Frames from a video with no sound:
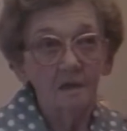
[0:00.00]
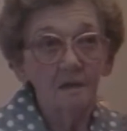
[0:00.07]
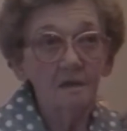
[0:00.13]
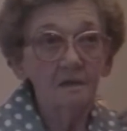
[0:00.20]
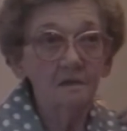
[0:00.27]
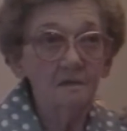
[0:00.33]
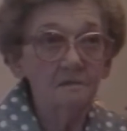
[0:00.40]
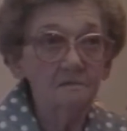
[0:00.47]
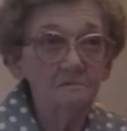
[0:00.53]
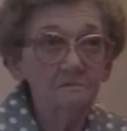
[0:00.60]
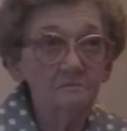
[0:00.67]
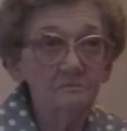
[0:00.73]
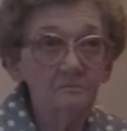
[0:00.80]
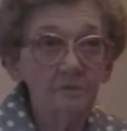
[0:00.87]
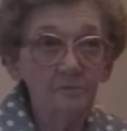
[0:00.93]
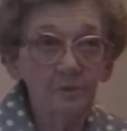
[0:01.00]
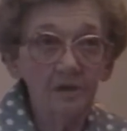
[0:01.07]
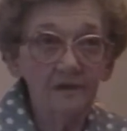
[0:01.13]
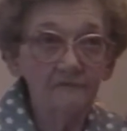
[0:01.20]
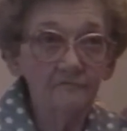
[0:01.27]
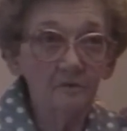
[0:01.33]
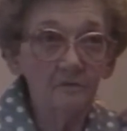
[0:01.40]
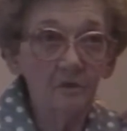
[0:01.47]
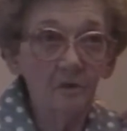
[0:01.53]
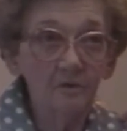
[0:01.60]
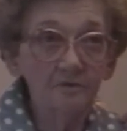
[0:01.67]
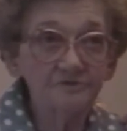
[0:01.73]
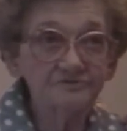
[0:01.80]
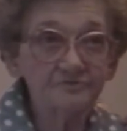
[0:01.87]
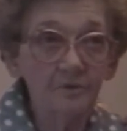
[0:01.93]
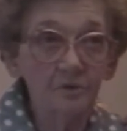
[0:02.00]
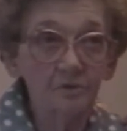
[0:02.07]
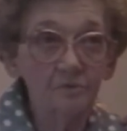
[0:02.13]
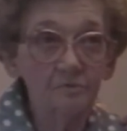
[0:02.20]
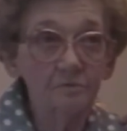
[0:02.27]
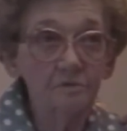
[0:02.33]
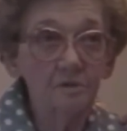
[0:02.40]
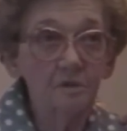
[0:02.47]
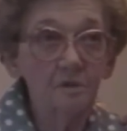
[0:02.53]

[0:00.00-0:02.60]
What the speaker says: when we lived on Lawyers Road.